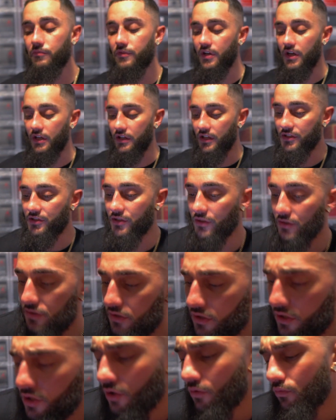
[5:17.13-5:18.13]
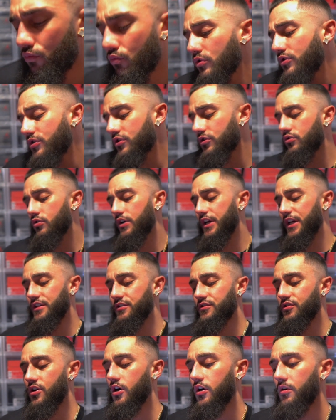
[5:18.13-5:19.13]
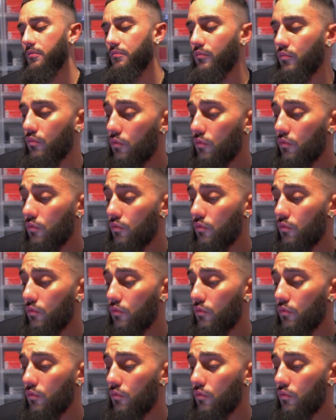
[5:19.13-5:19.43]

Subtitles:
like we'll just go ahead and